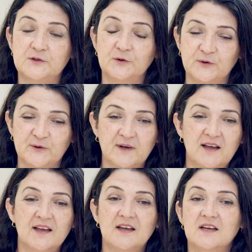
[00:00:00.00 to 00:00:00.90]
Sure.
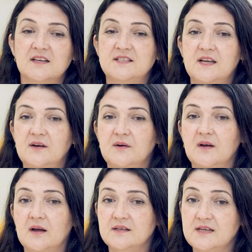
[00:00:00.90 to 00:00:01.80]
So
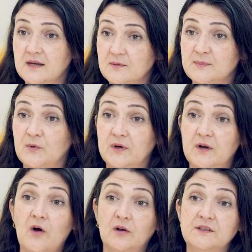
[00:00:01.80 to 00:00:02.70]
Danny was born in
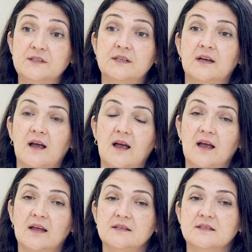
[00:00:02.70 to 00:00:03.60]
Holland,
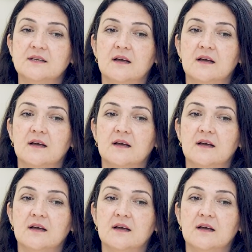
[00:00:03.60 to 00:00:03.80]
and